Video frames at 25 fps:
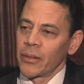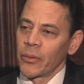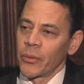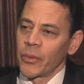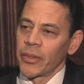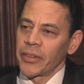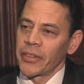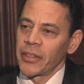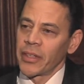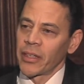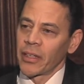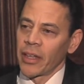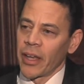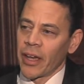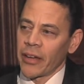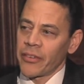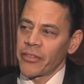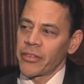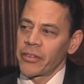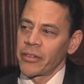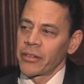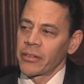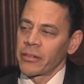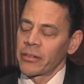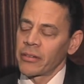with the
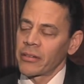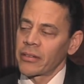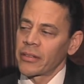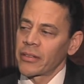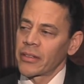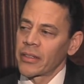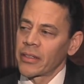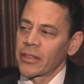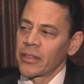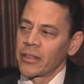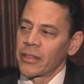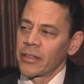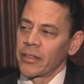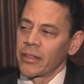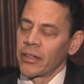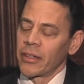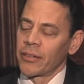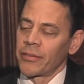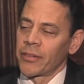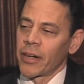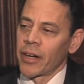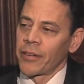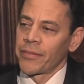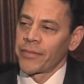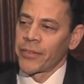election
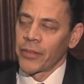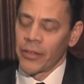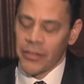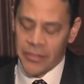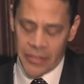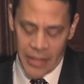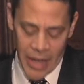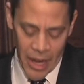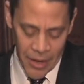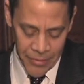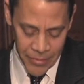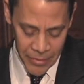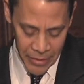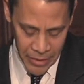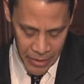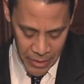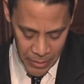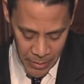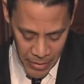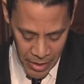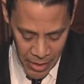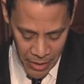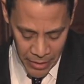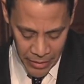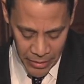of our first
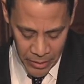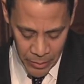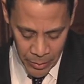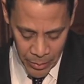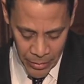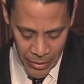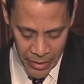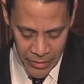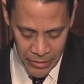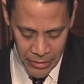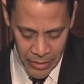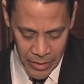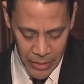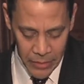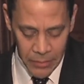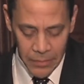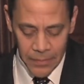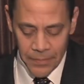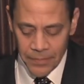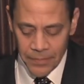African-American president.